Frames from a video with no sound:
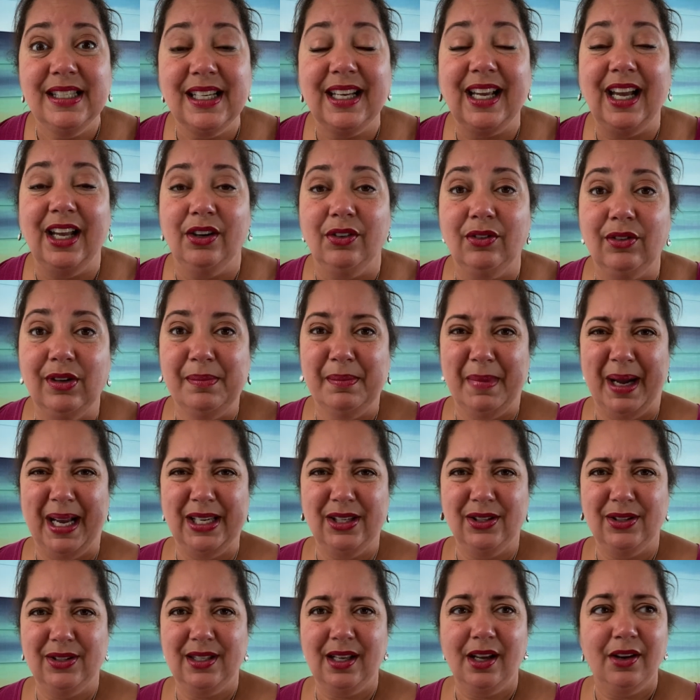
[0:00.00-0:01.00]
to kind of
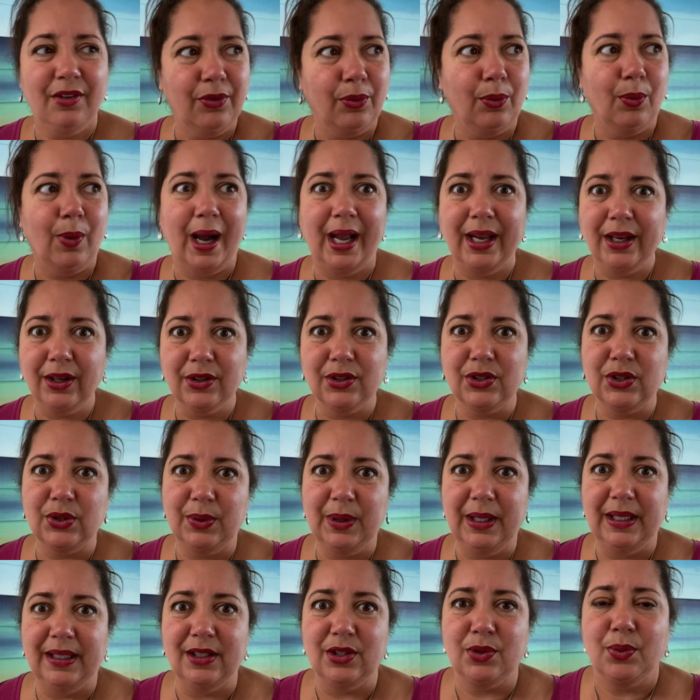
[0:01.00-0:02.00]
remind yourself why you're
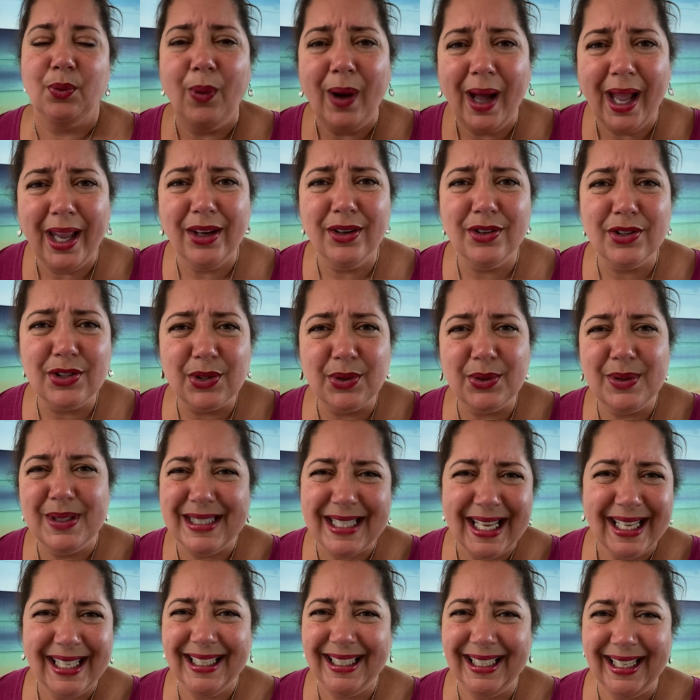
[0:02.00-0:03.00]
doing this, why you're so
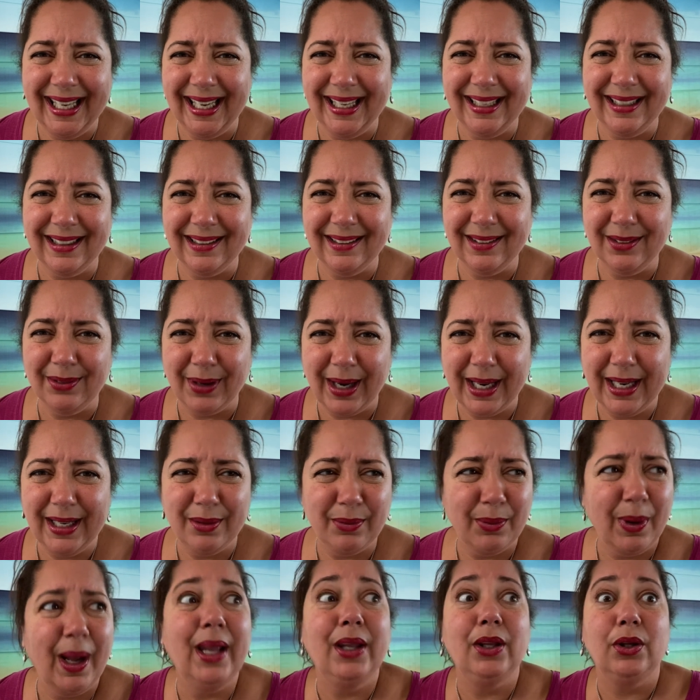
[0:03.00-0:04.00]
dedicated, right?
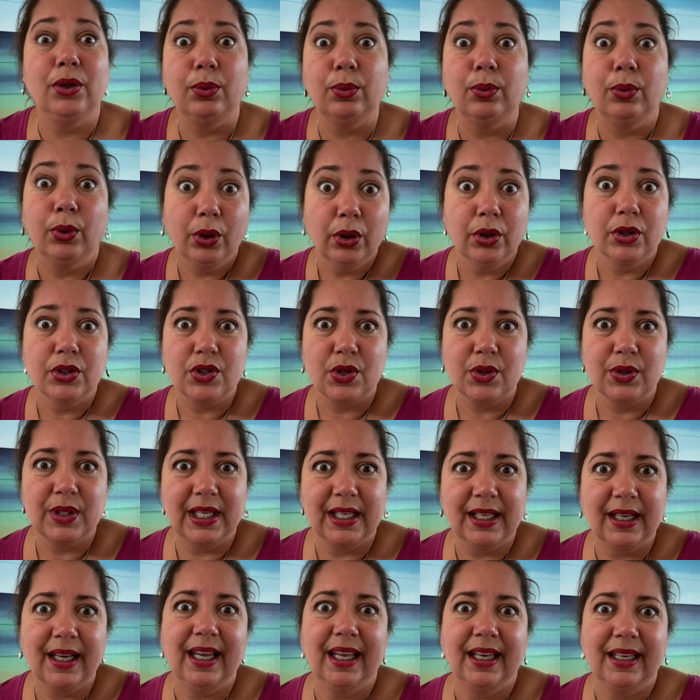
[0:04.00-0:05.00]
Why you were so
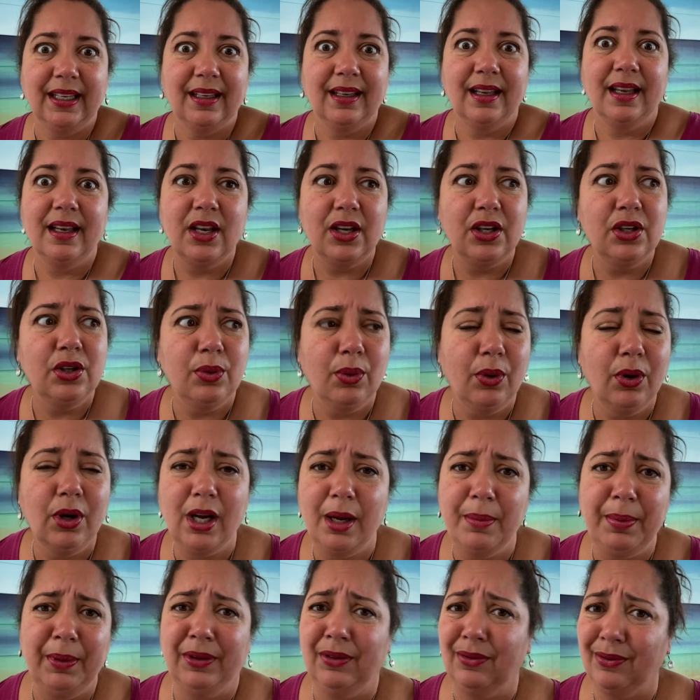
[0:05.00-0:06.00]
dedicated. And then you woke
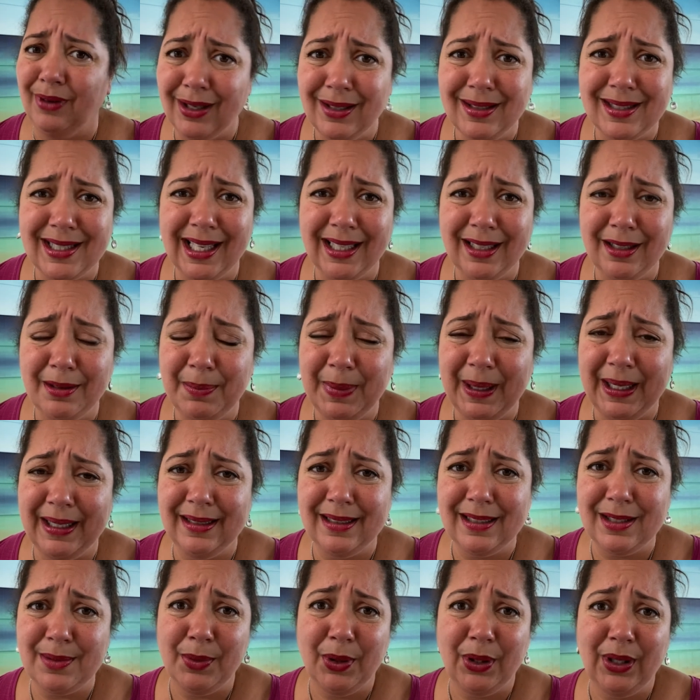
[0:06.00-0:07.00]
up on the wrong side of the bed
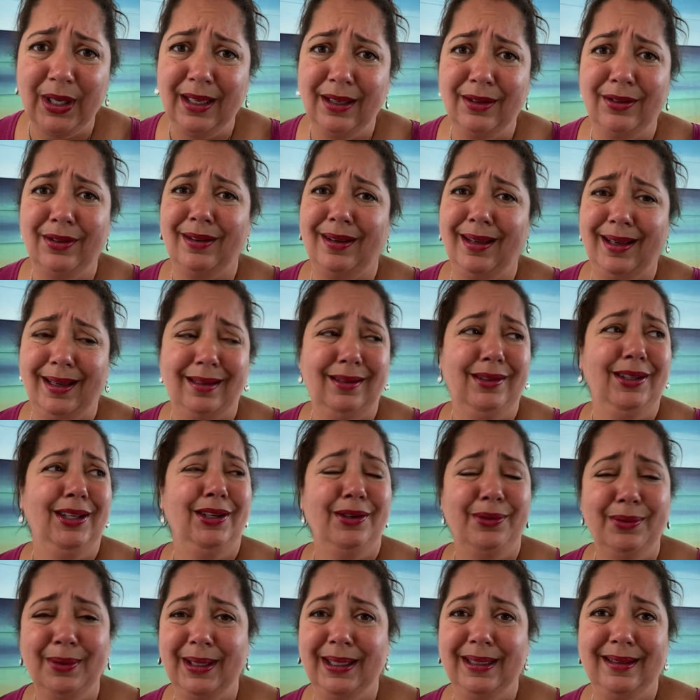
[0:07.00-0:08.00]
this morning and you're like, you
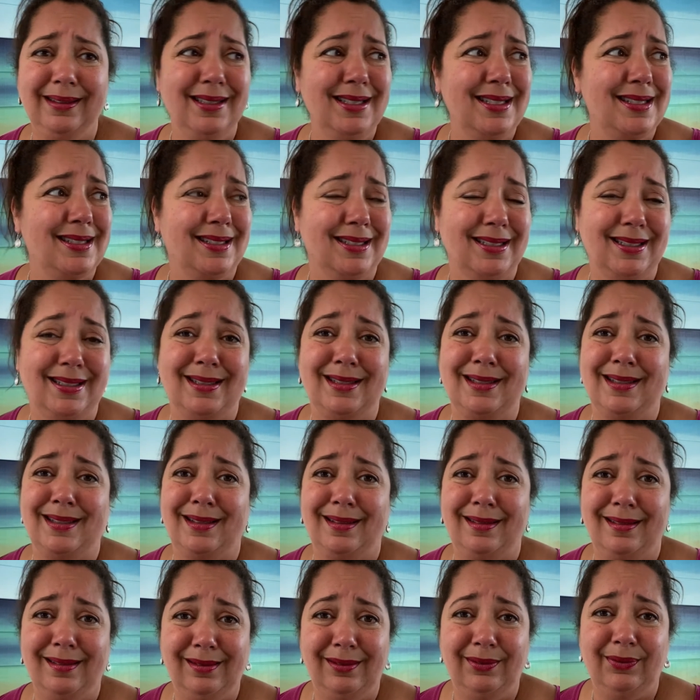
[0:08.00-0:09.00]
know what? This is
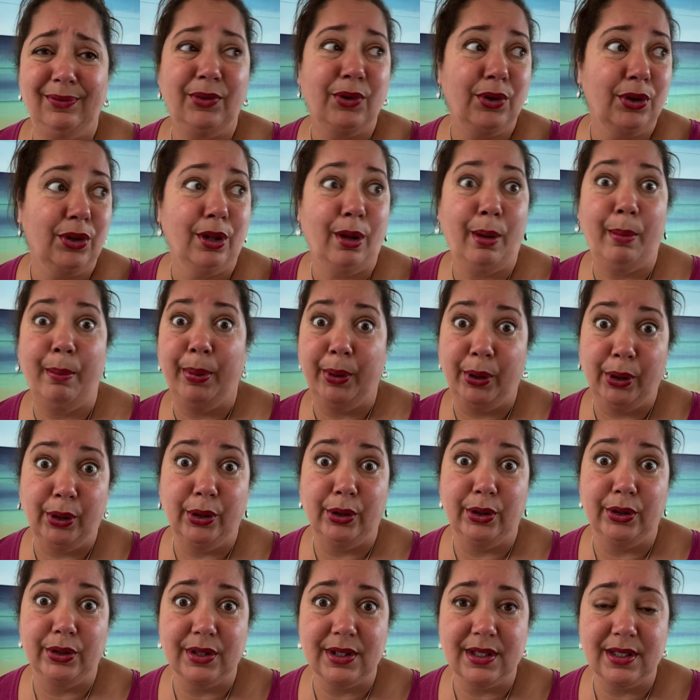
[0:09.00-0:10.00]
for the
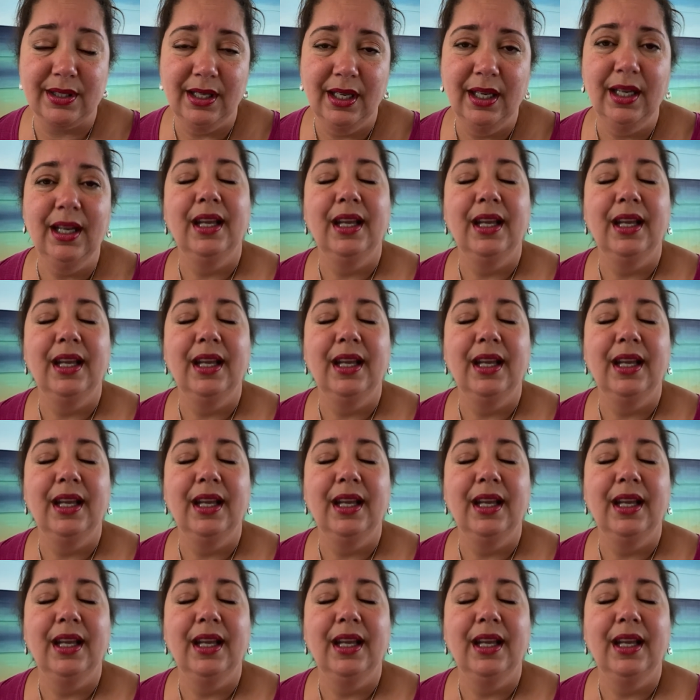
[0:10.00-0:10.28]
birds.